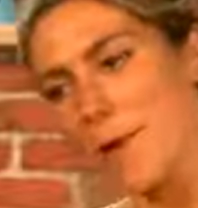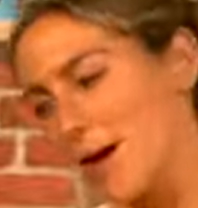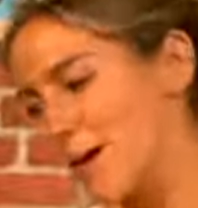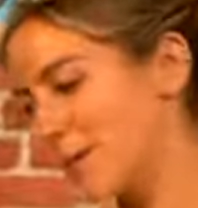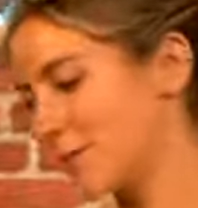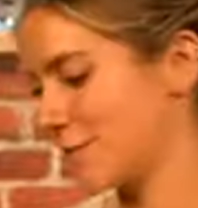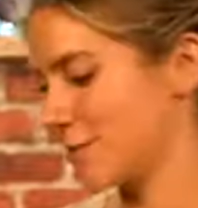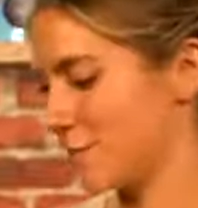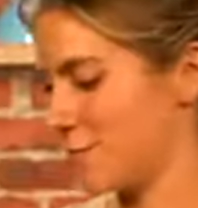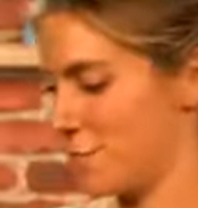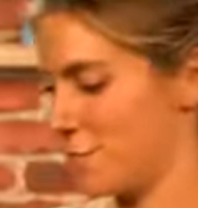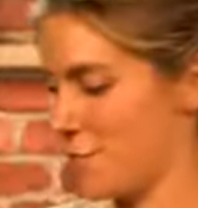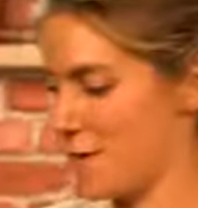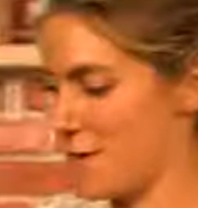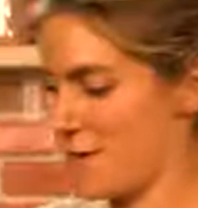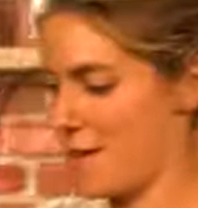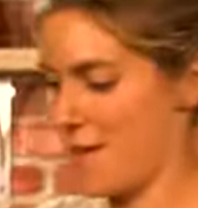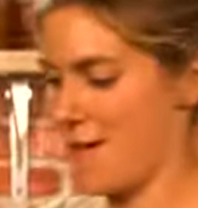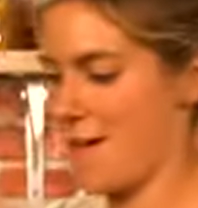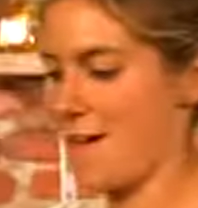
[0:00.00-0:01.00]
go back to
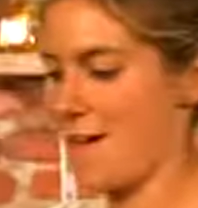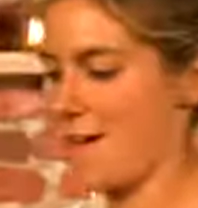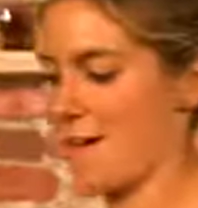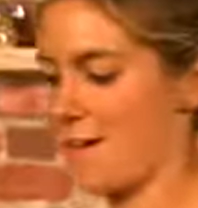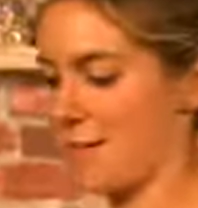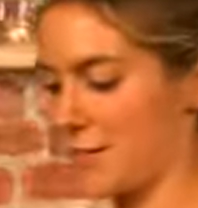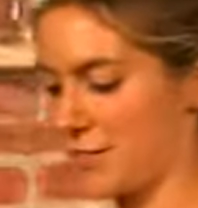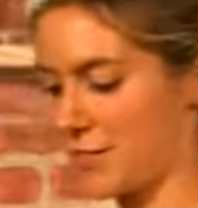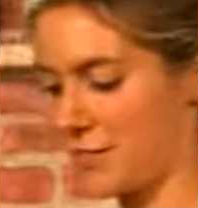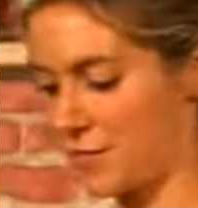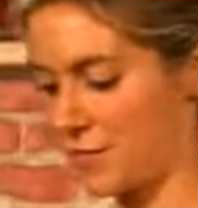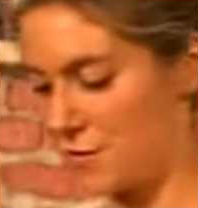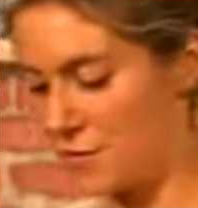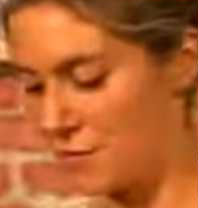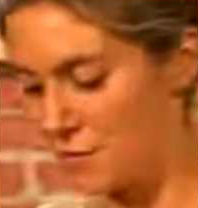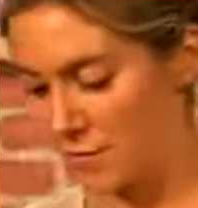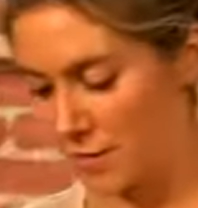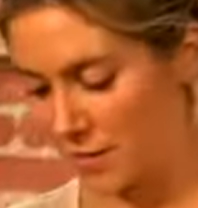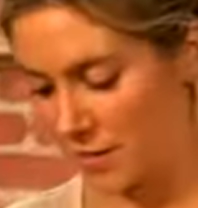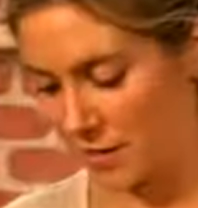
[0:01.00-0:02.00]
our
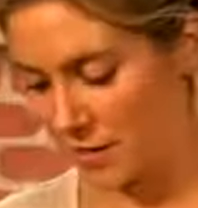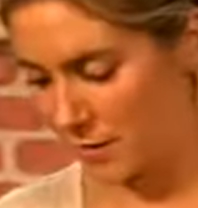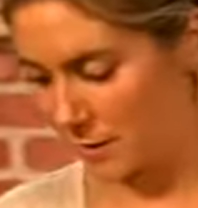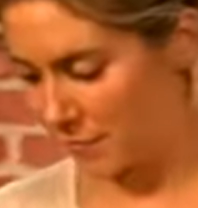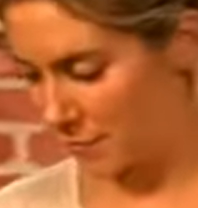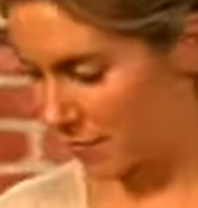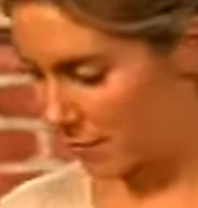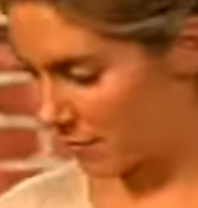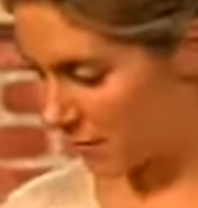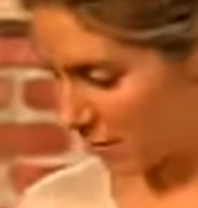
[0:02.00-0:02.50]
stove top.